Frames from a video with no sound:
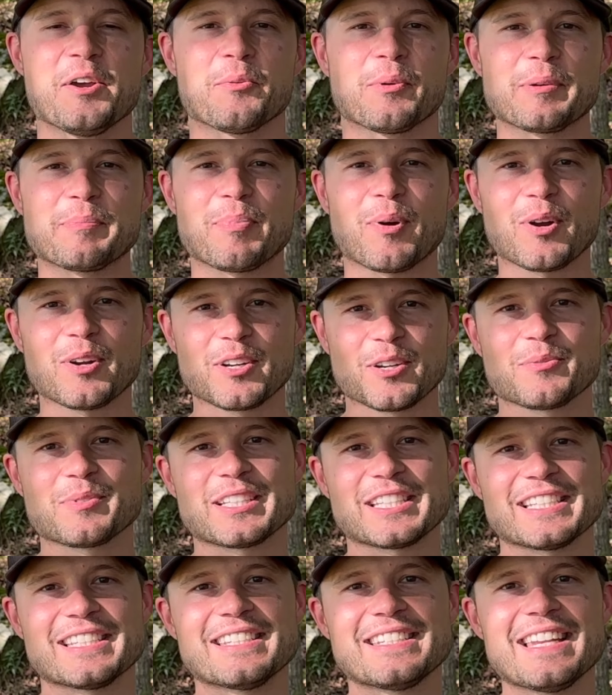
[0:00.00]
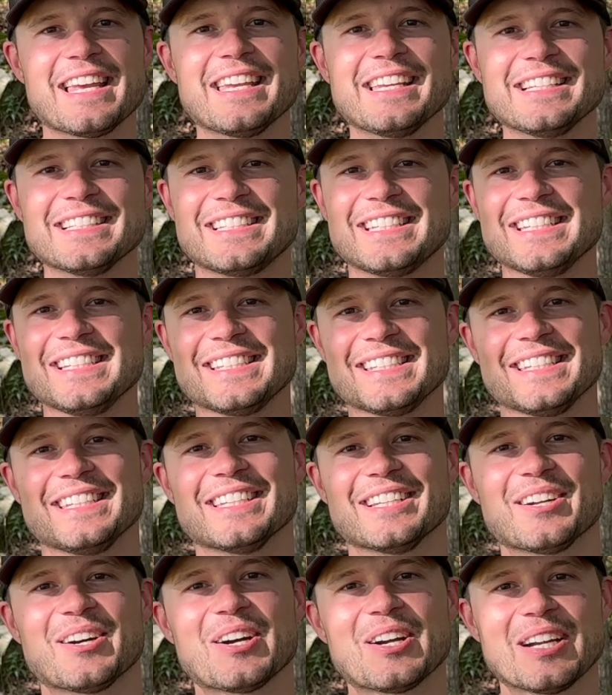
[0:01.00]
We partner with the state D C
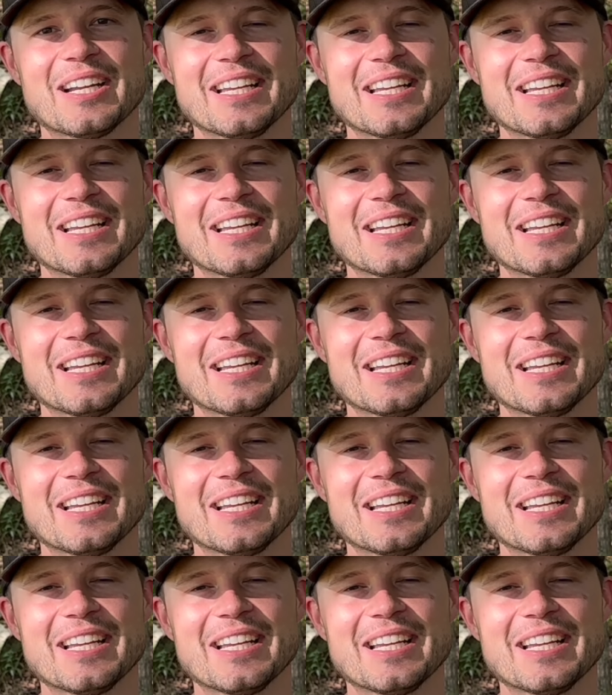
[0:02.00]
N R